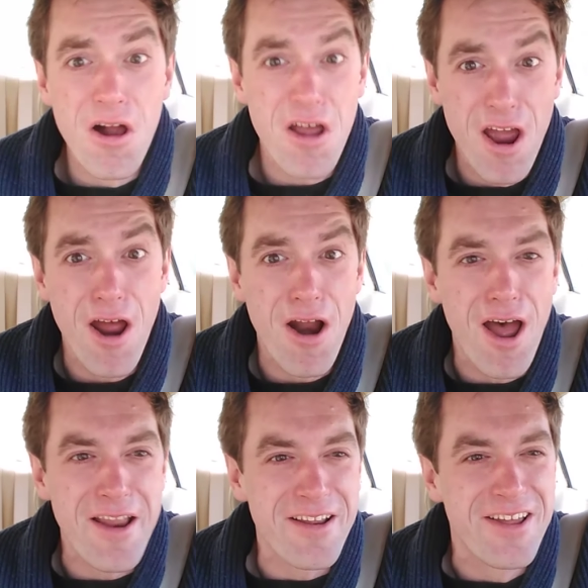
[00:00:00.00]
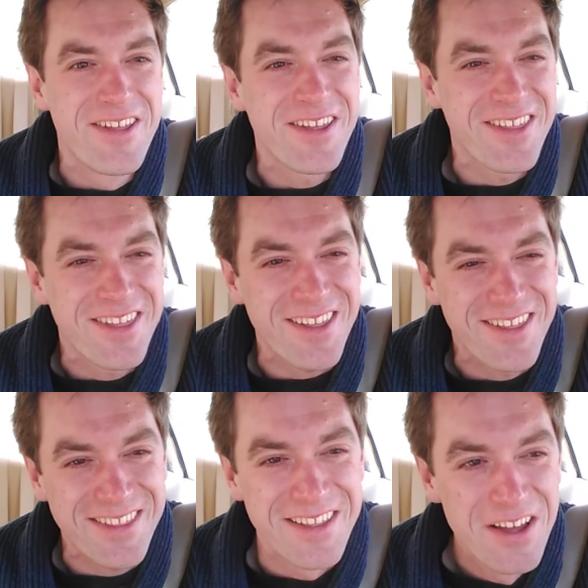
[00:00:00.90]
hear
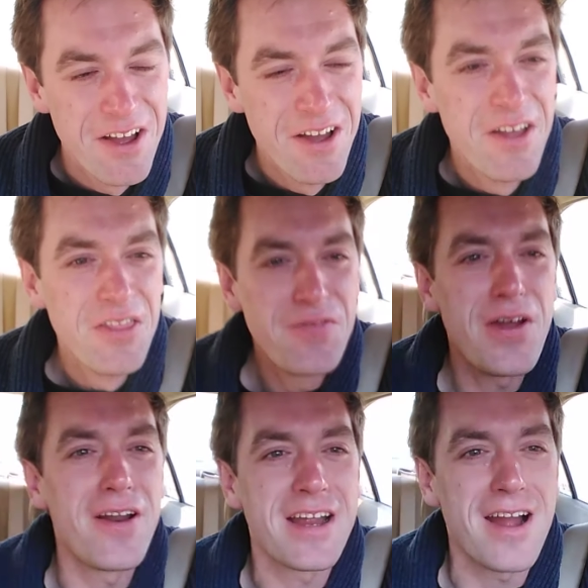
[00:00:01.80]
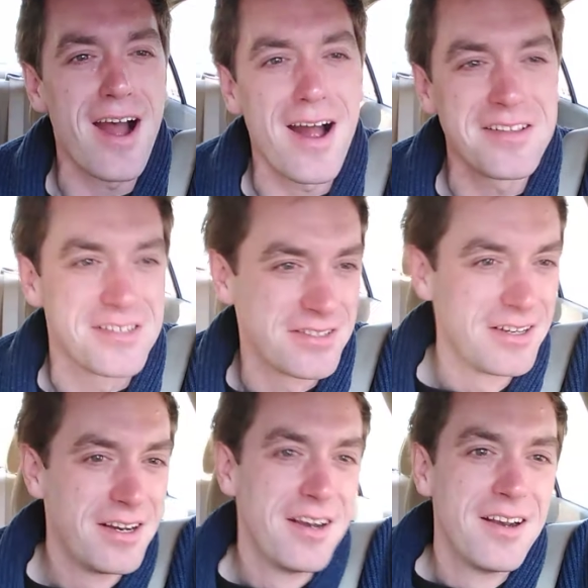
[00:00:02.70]
it. The very gods
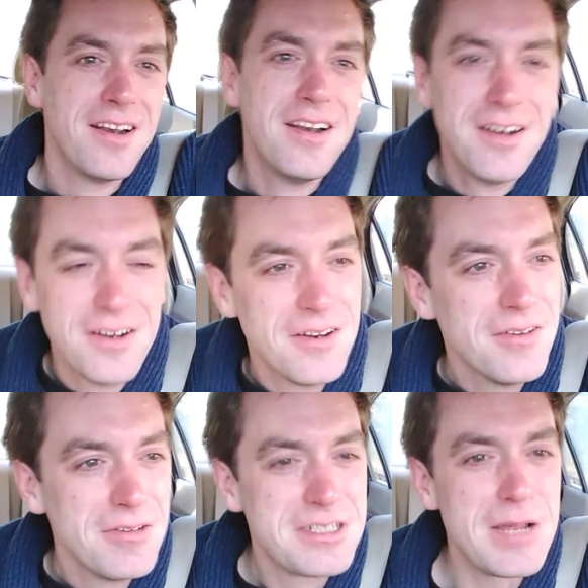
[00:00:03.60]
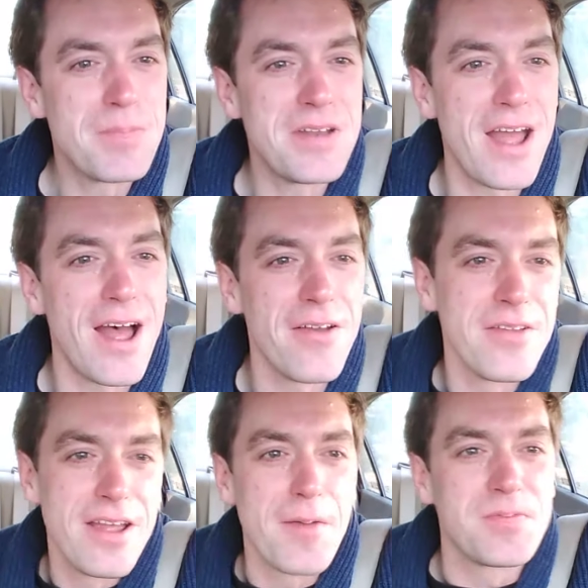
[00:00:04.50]
will dip down
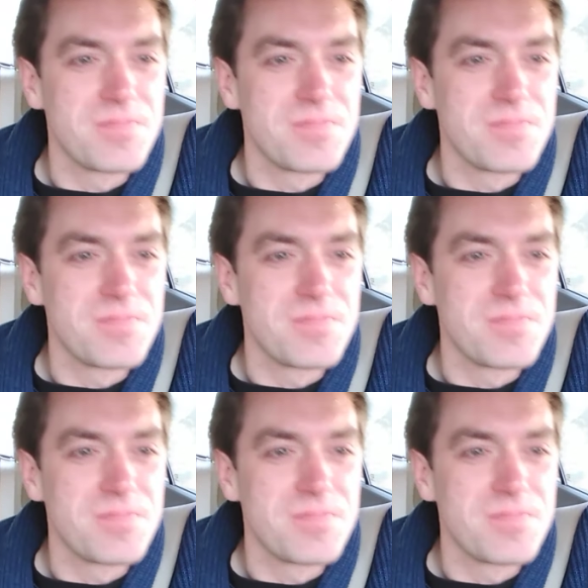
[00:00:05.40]
their,